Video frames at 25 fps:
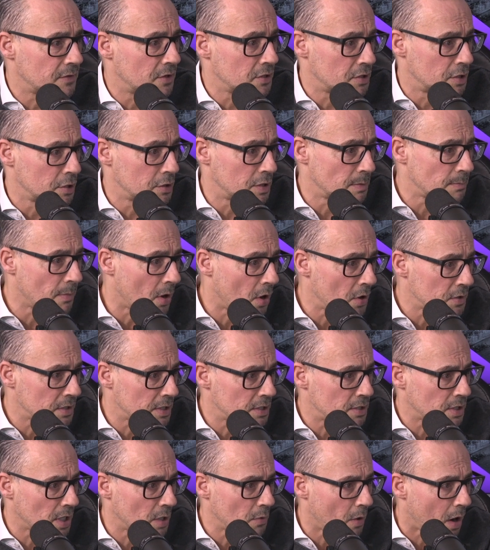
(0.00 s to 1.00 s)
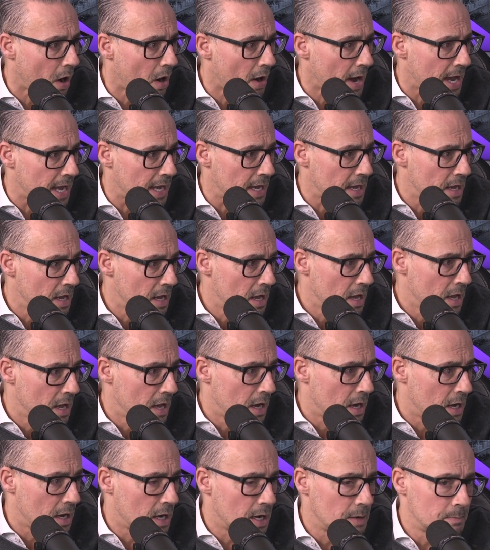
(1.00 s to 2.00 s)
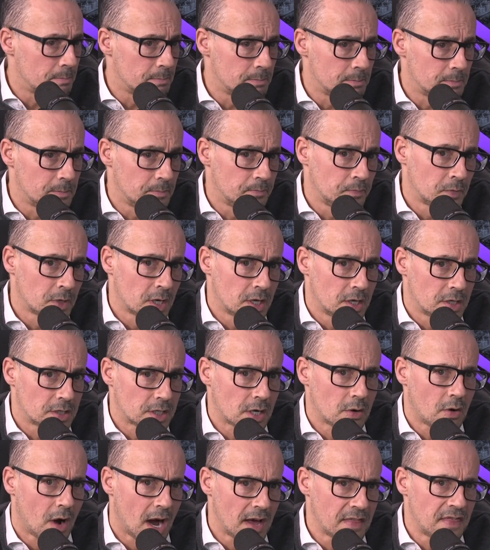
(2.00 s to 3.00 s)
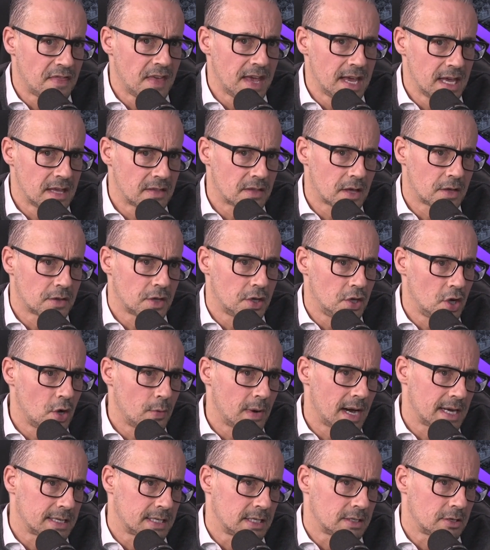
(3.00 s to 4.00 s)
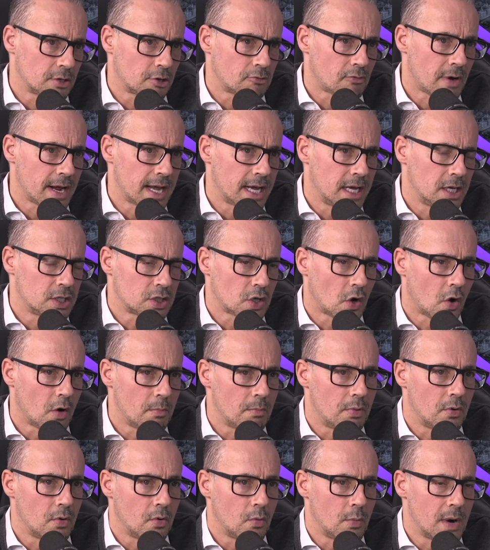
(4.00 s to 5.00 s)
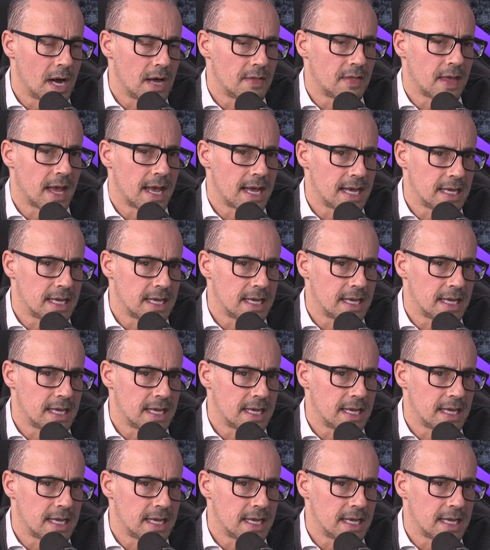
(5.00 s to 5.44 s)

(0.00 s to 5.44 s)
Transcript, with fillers: because the demand is so high. Um, so I think that the U S is a great example where there